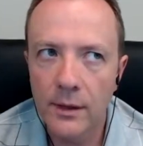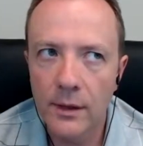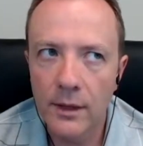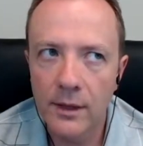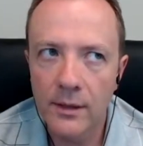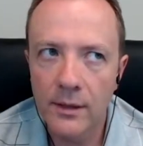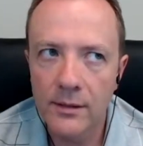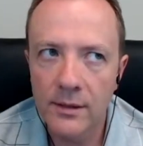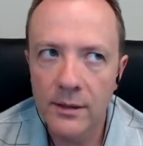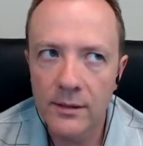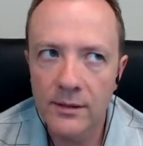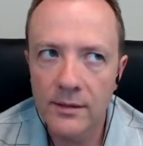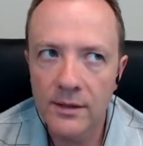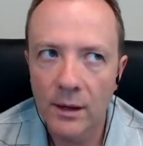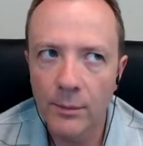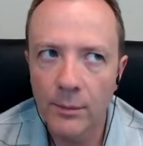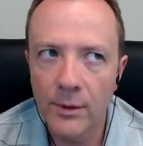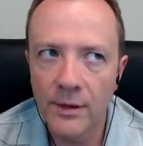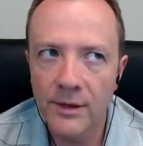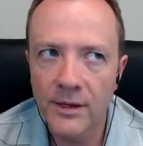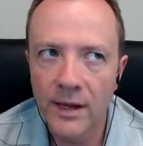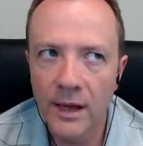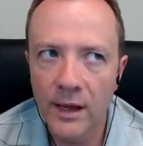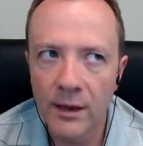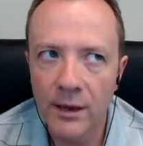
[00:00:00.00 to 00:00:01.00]
it, it's
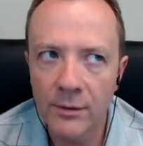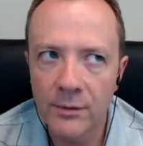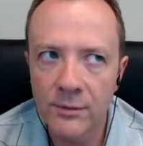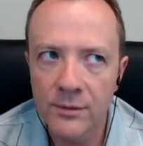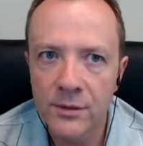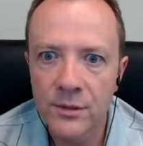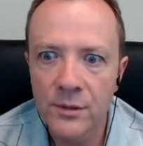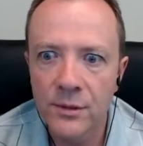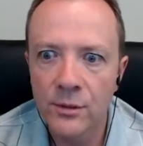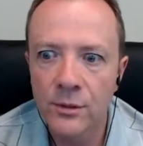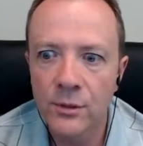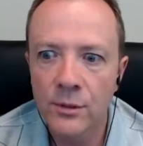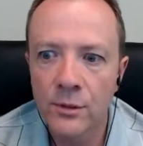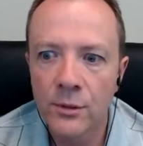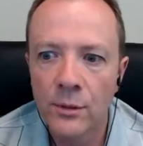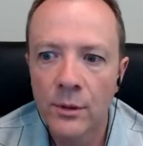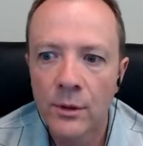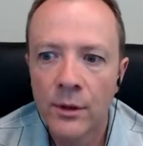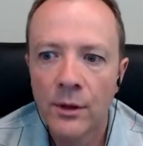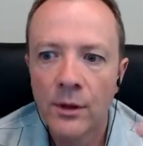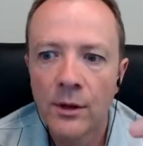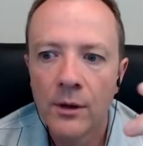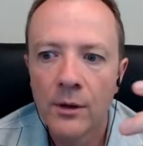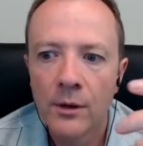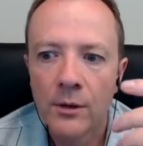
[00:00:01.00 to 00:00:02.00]
coming down to,
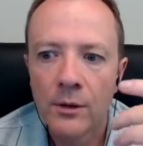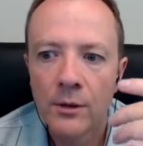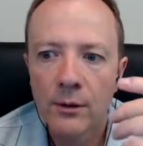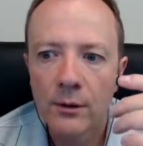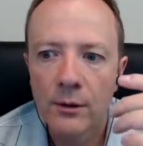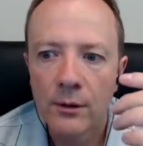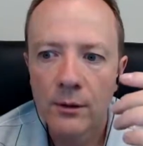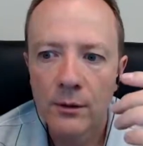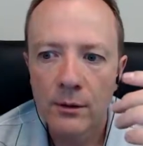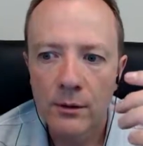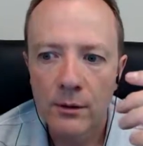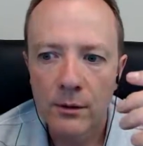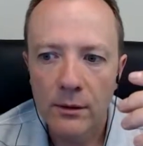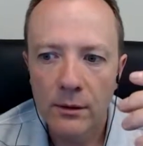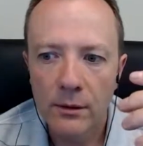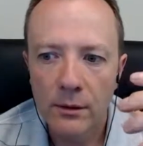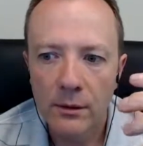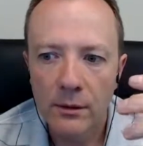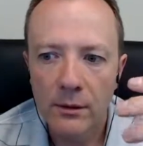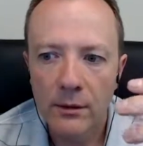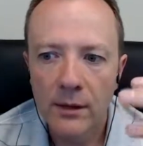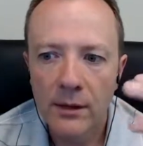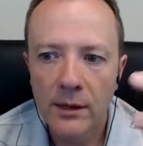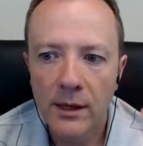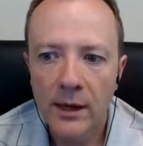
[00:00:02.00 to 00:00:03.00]

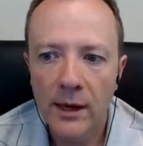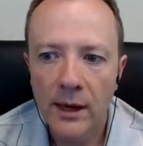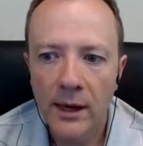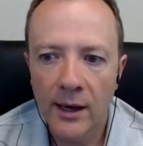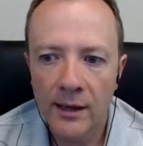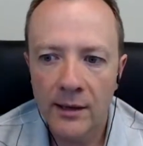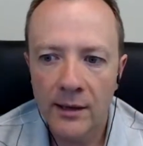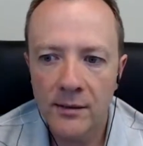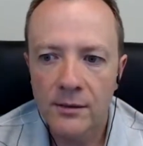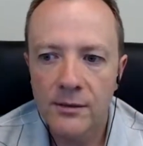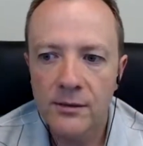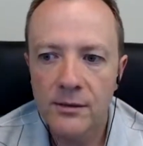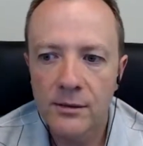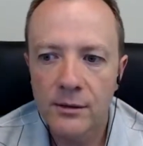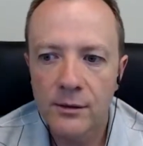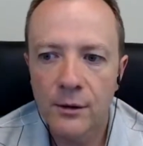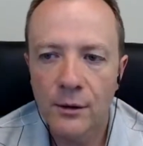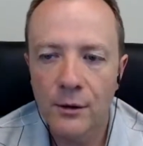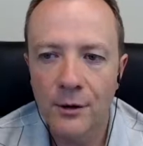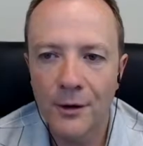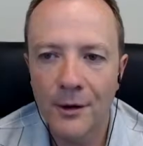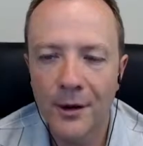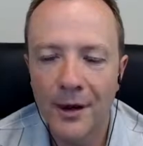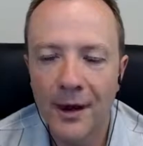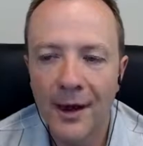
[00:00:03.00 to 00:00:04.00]
yes, you're
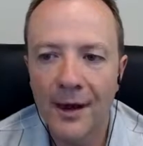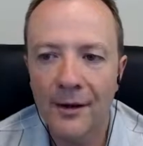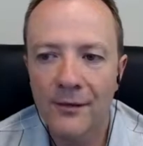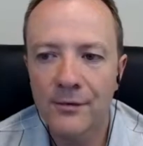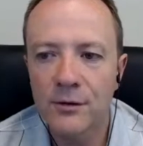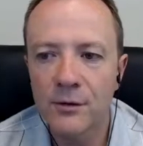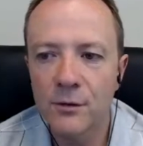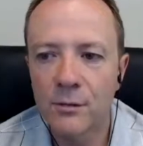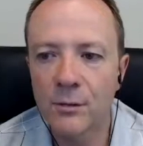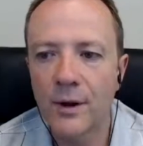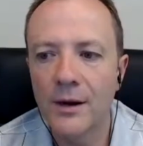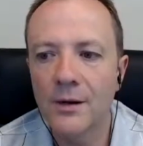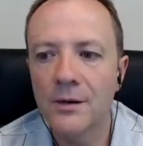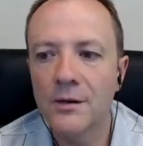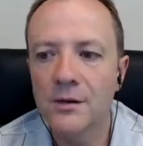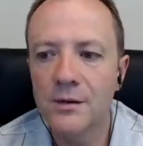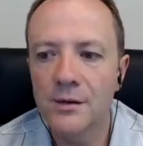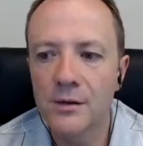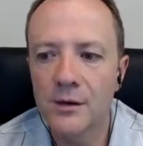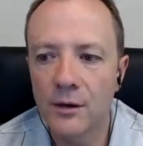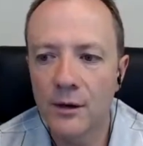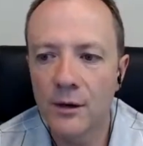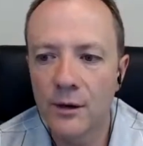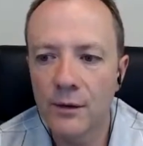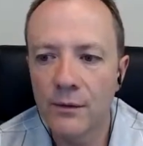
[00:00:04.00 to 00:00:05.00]
going to have to
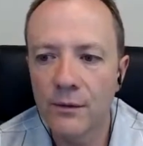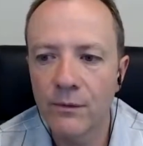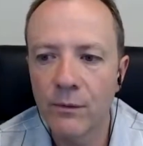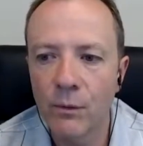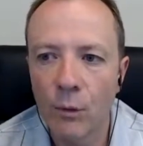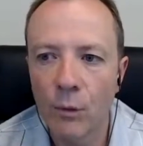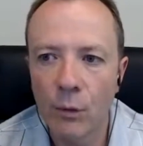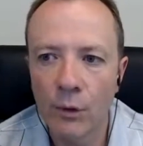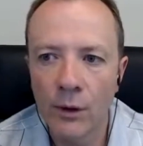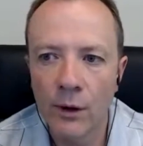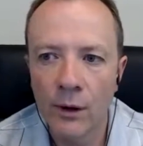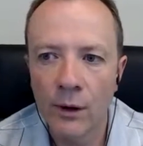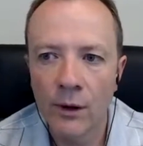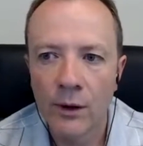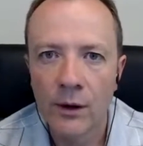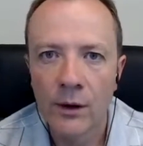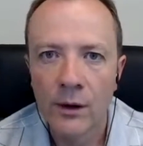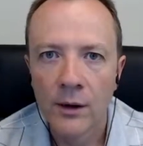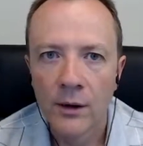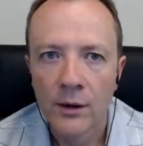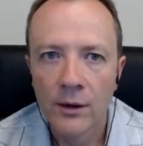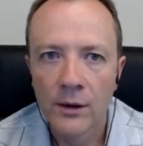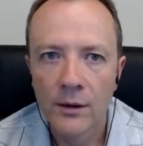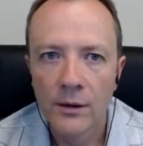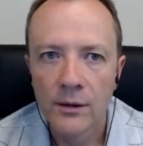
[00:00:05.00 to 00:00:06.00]
register for
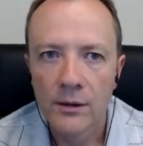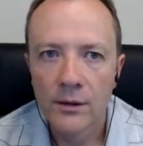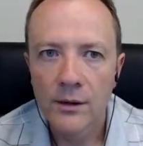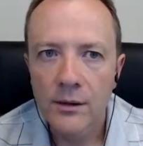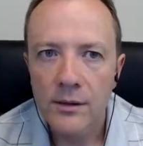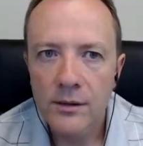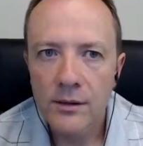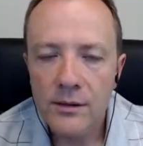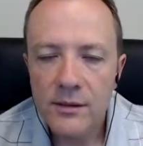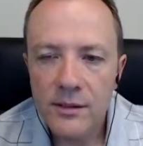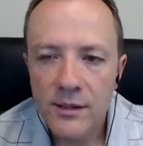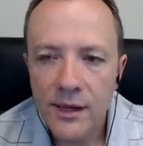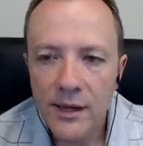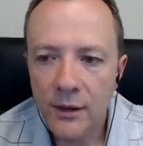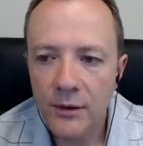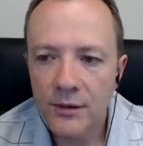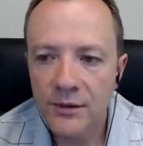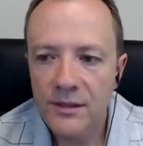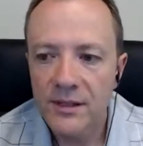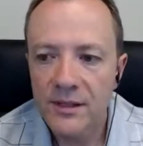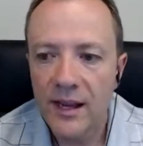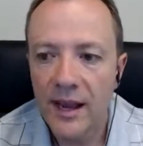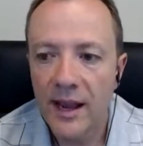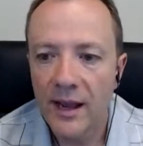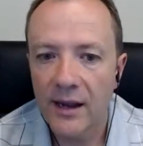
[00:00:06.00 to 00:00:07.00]

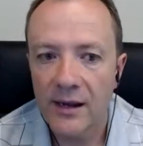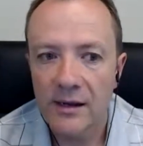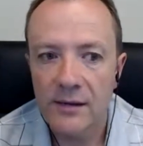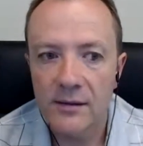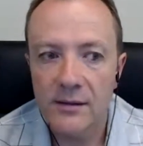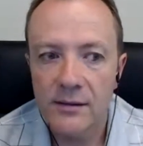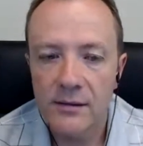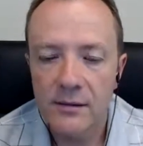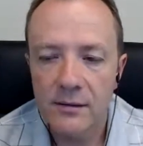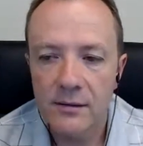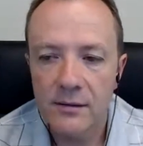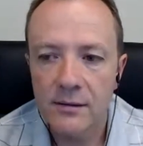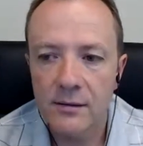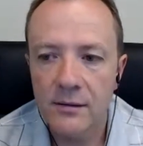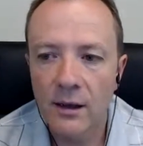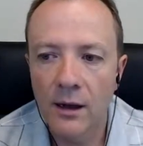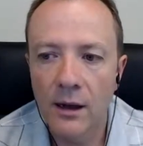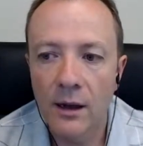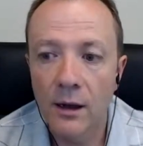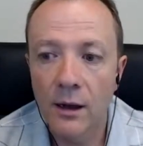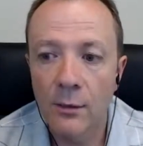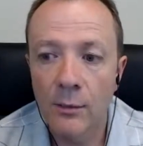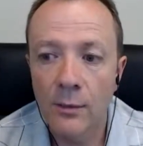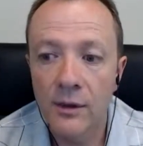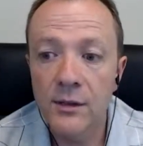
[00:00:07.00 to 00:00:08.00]
sales tax
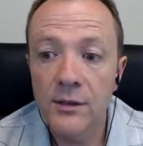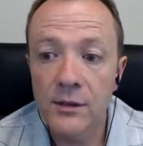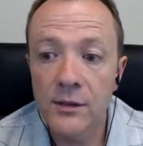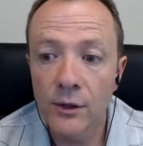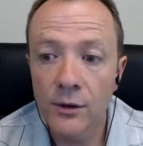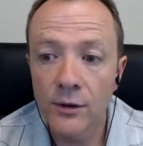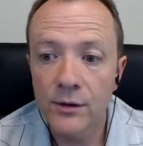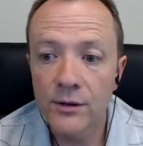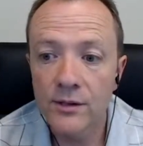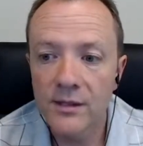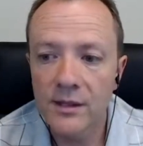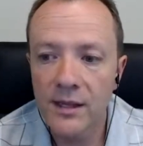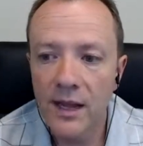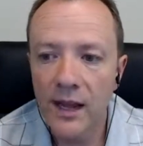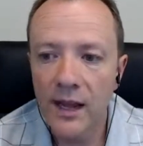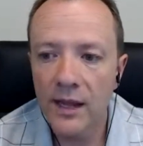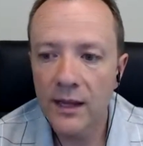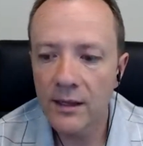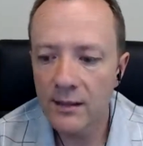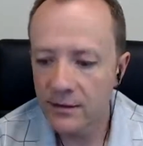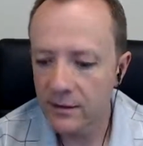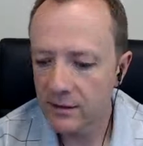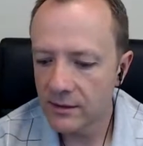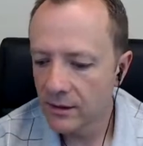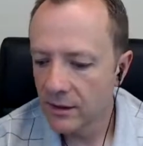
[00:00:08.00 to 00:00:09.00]
um, in certain
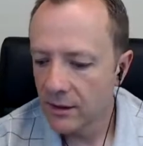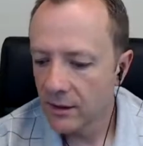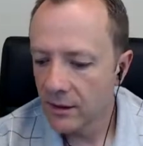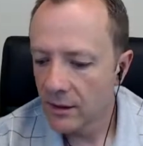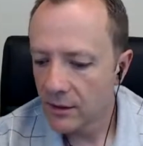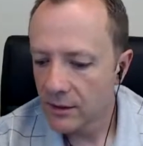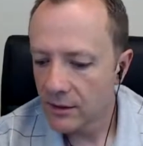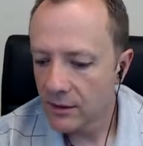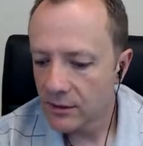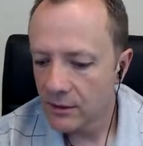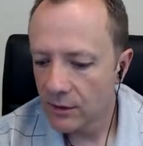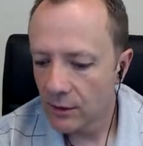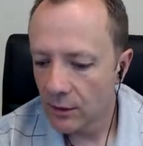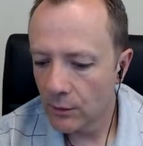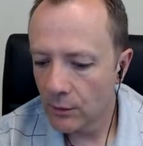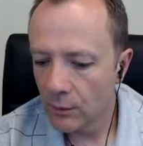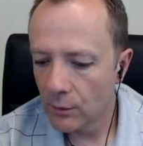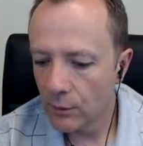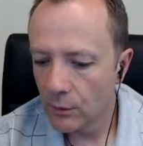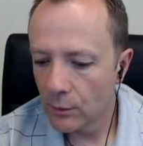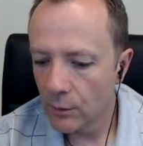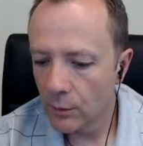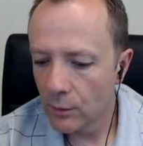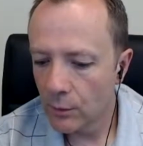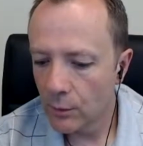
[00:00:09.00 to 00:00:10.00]
states.
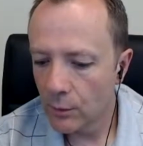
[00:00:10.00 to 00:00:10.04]
So